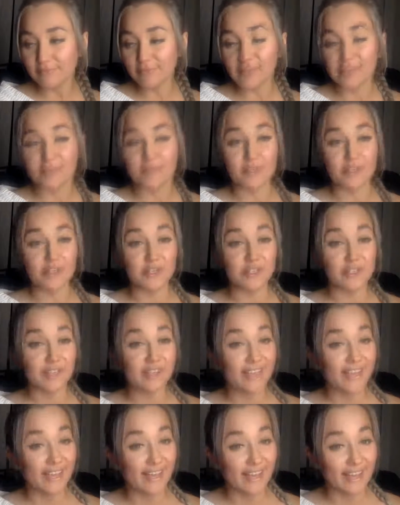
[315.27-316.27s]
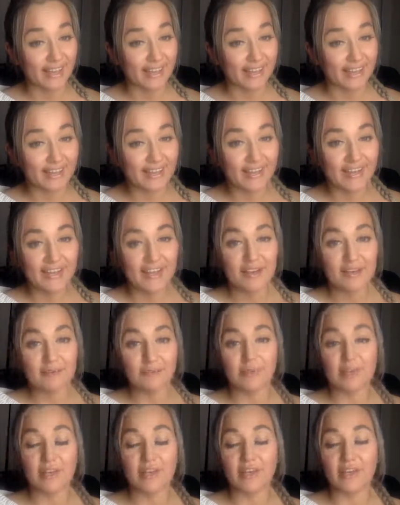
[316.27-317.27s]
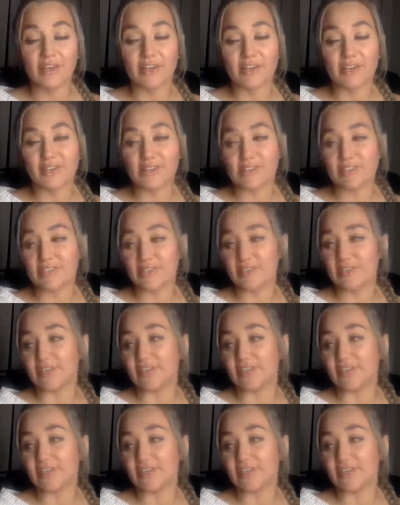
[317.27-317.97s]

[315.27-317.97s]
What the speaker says: as much as I can because